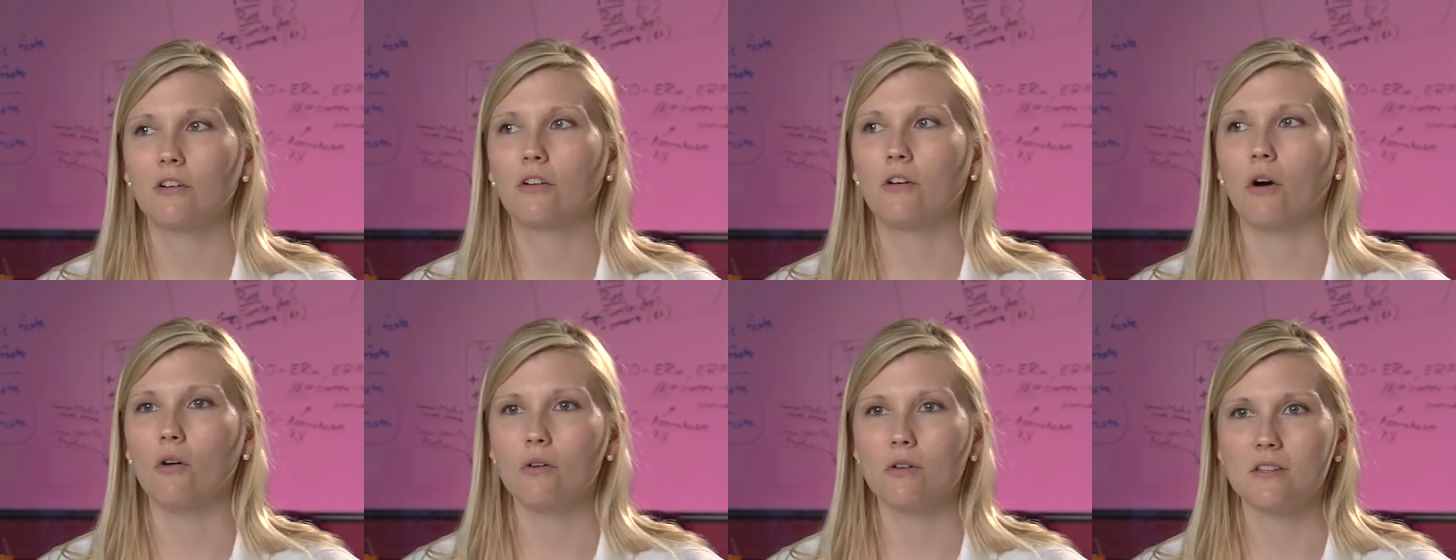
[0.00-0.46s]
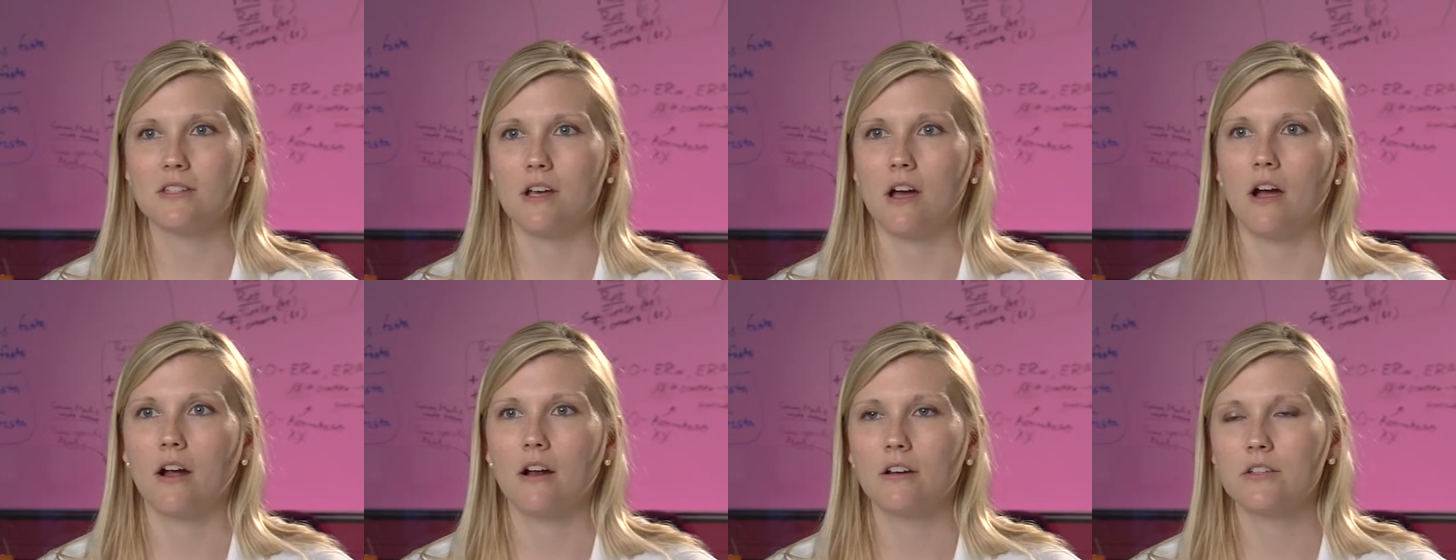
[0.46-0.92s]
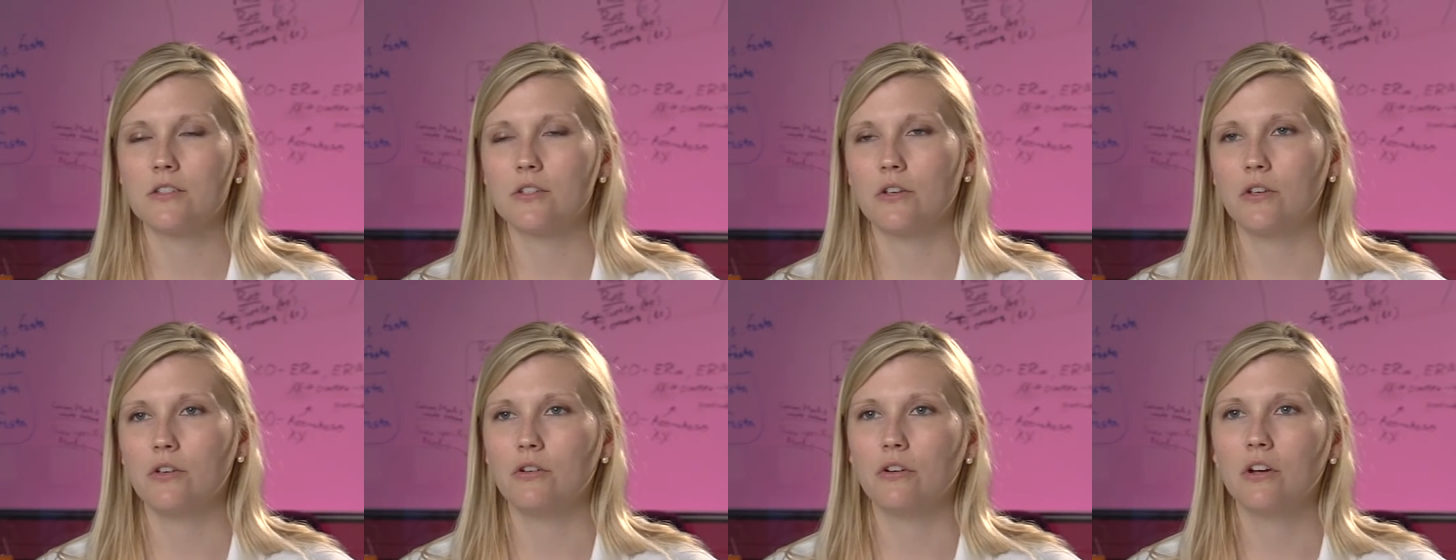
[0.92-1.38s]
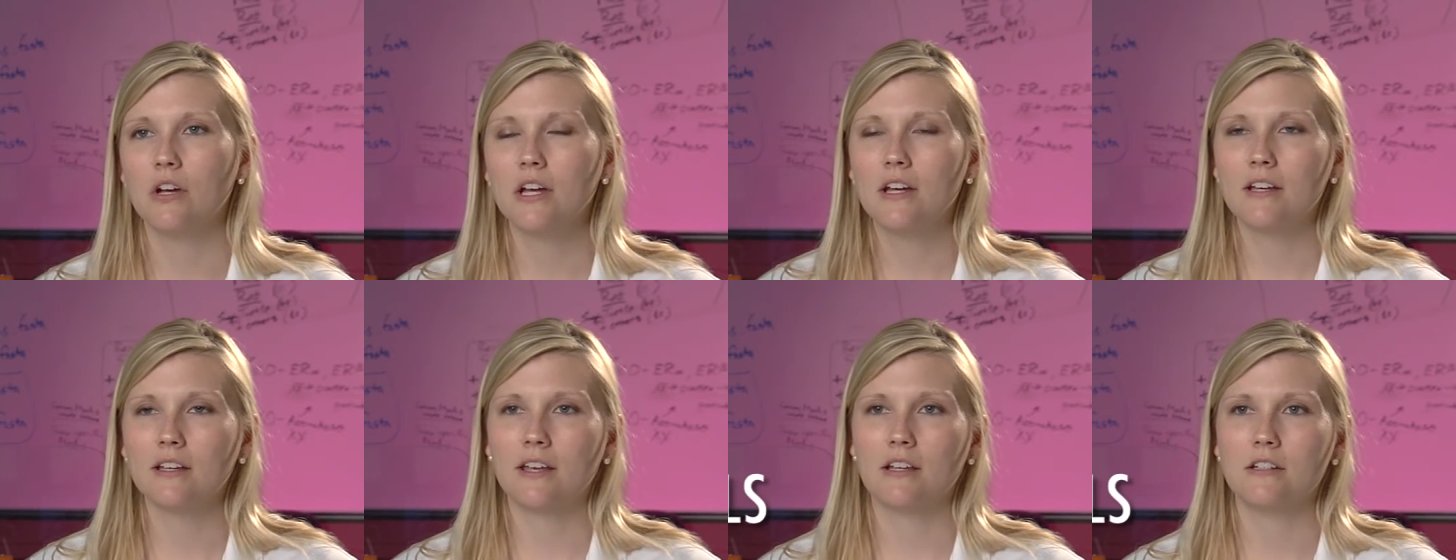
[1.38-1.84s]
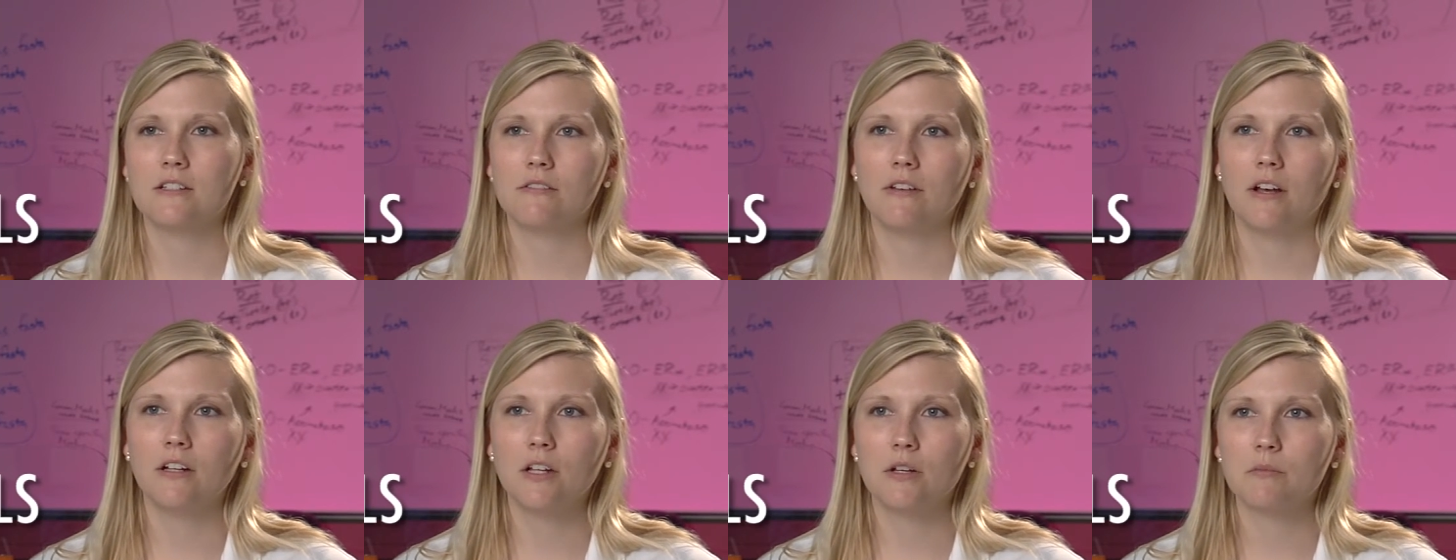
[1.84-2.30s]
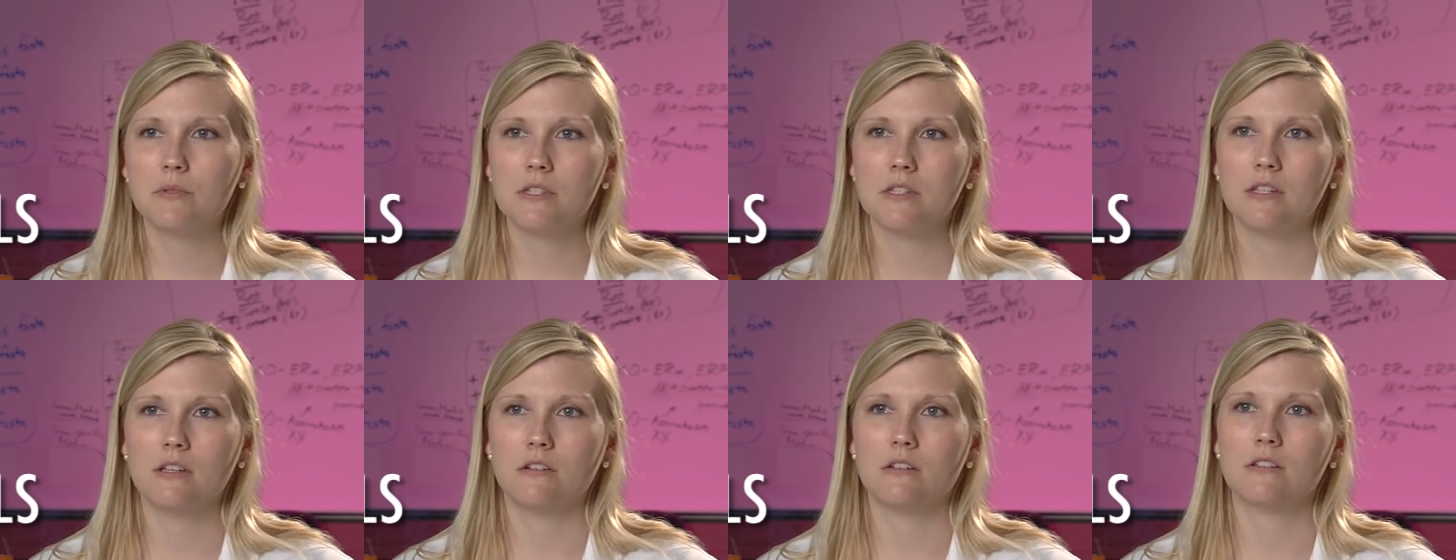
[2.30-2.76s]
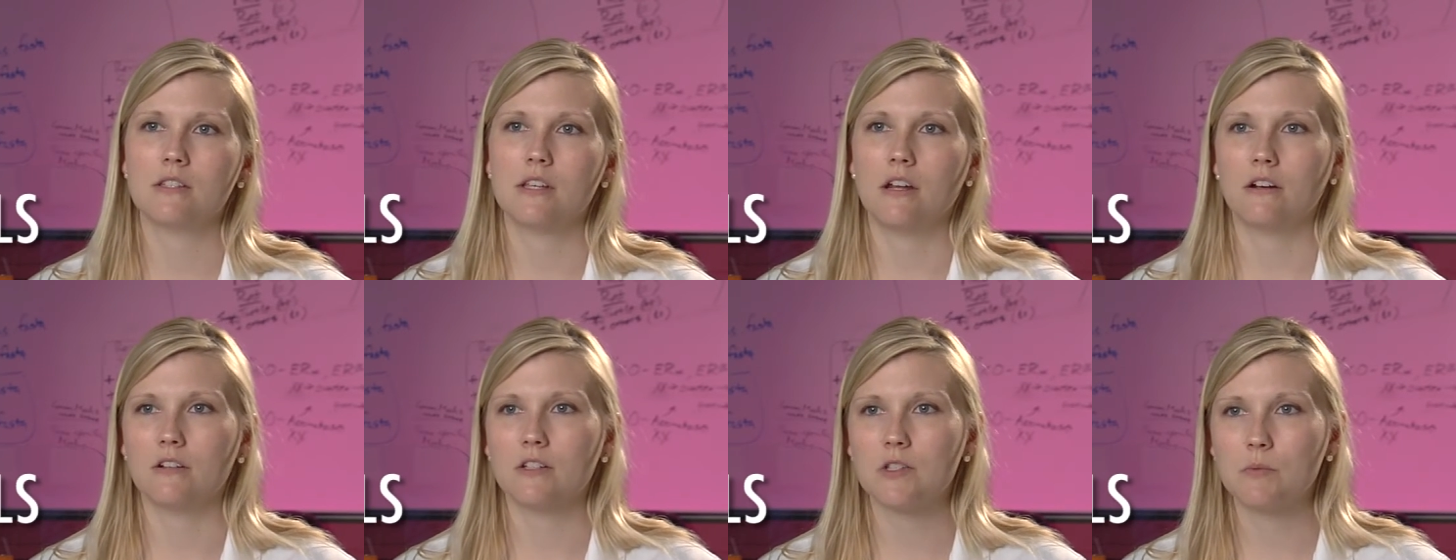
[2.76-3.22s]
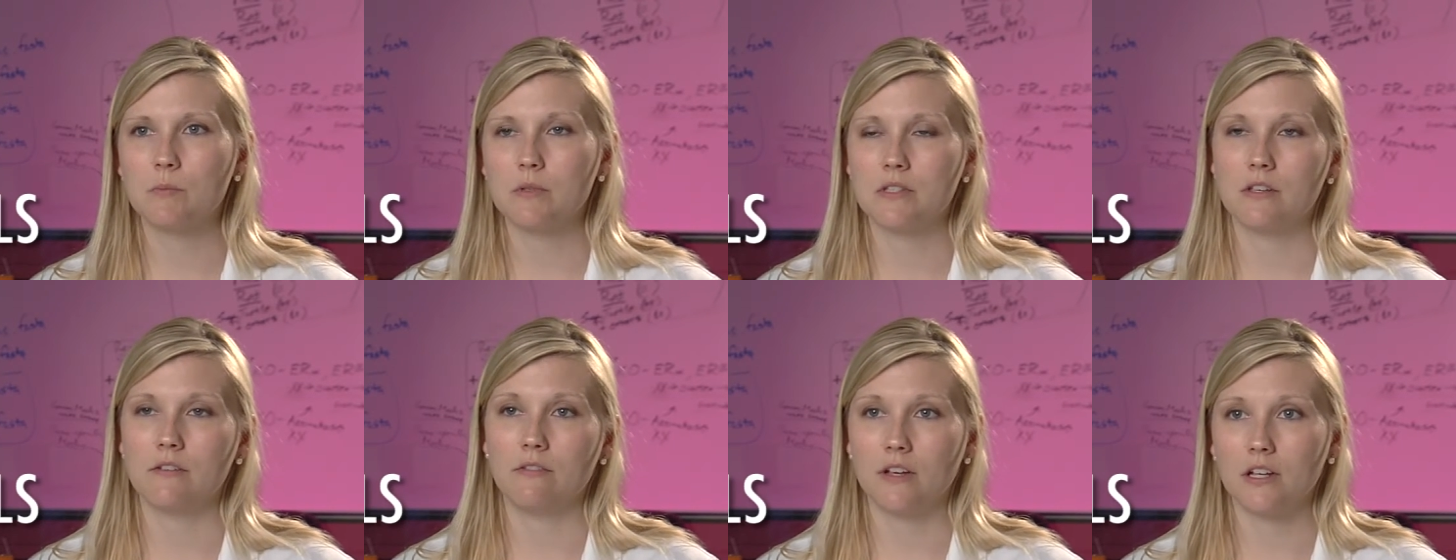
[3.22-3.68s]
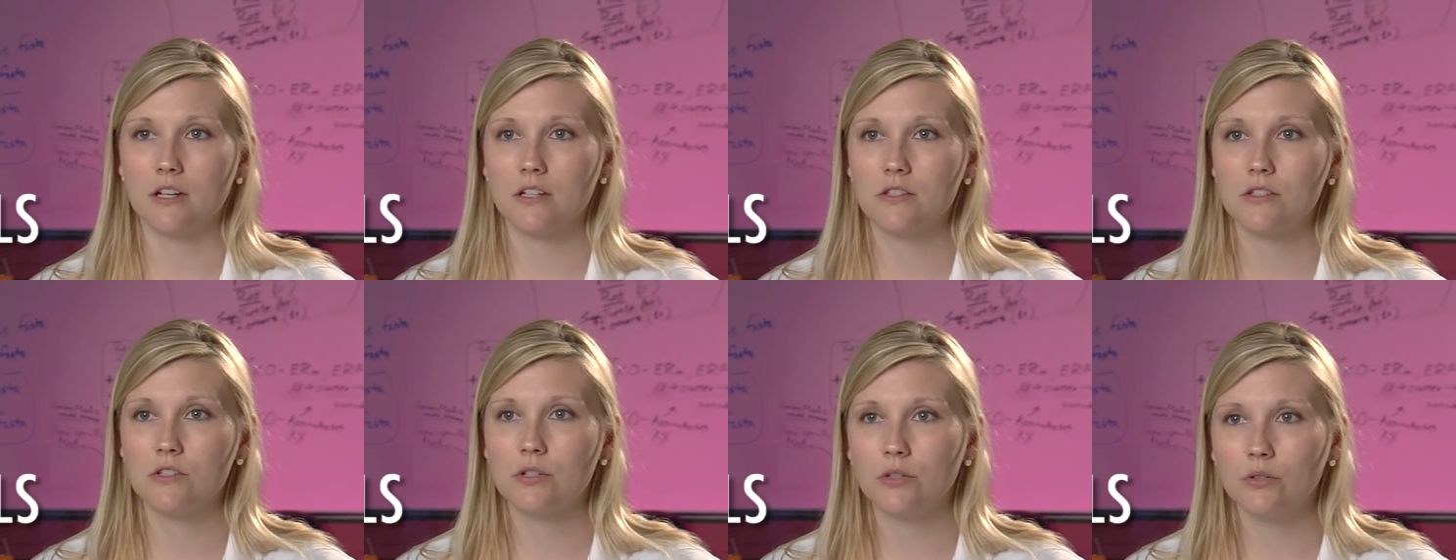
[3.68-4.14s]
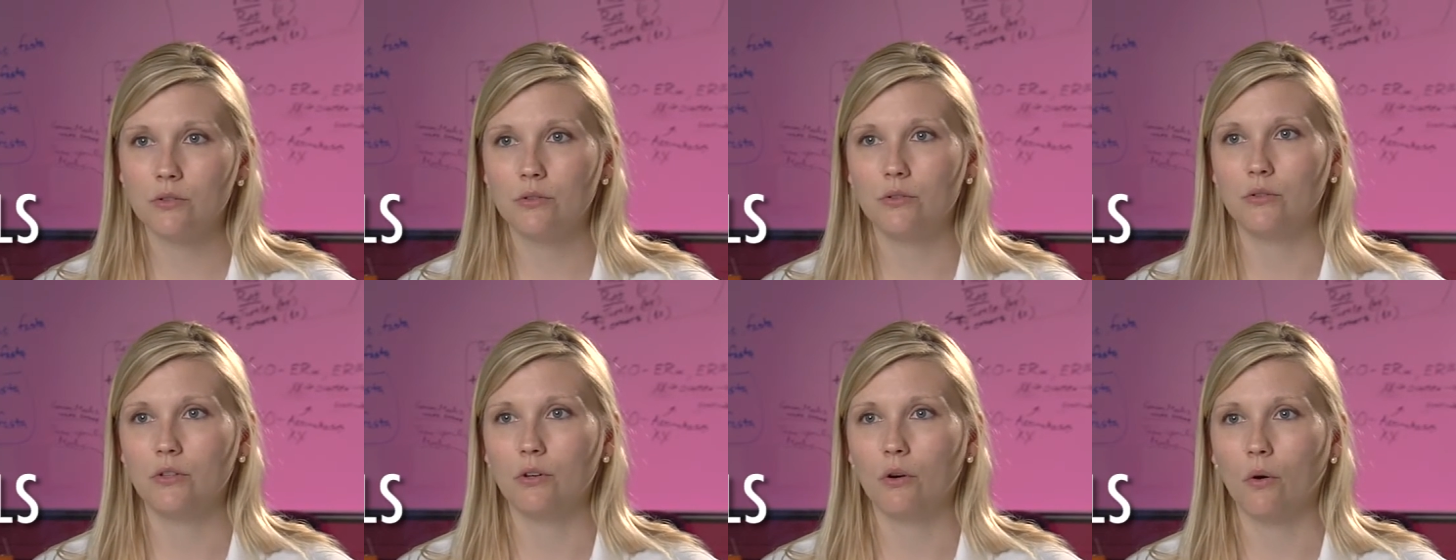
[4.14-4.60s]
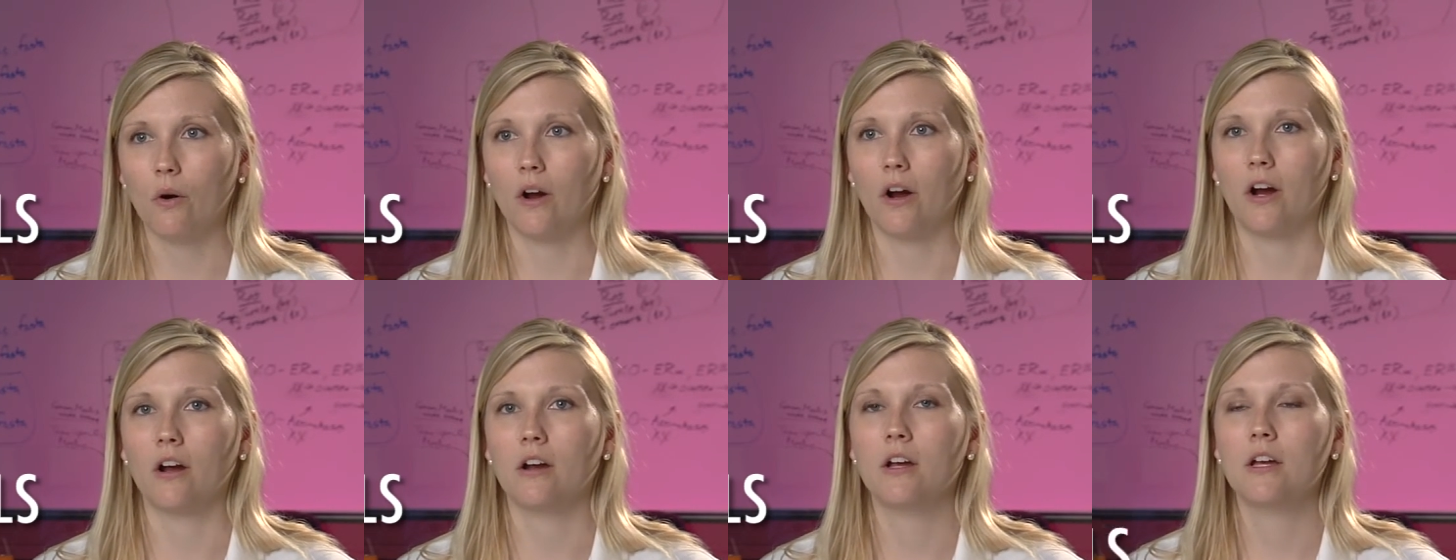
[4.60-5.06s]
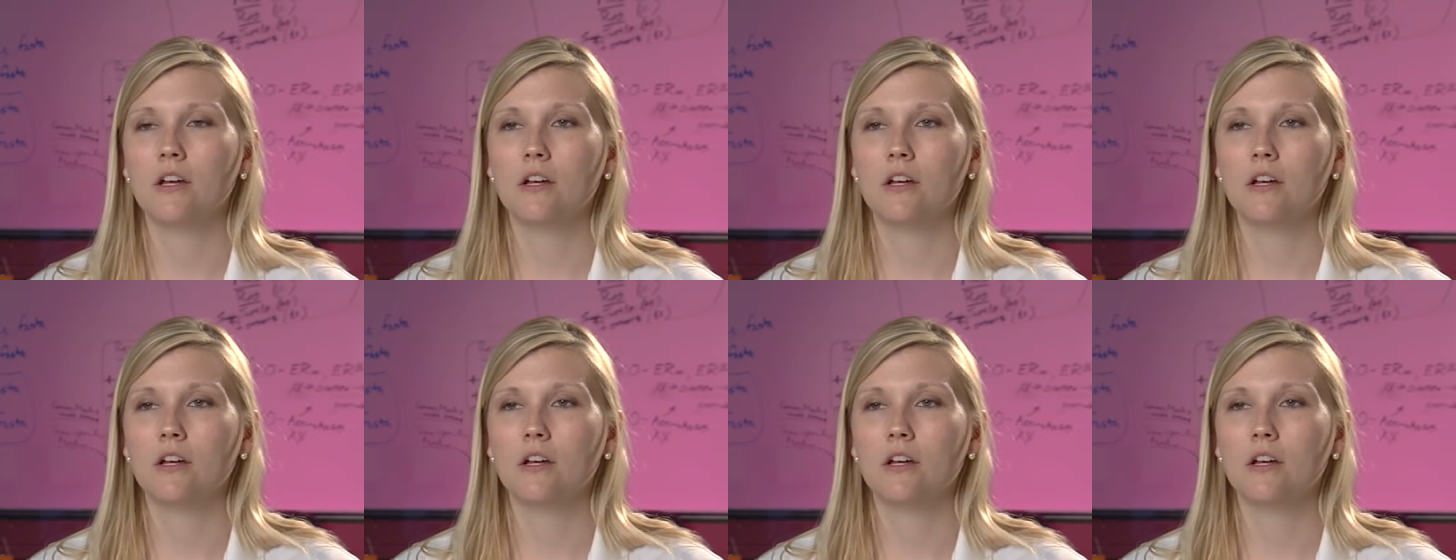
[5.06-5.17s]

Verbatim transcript: goals are. So you can develop skills that are specific to your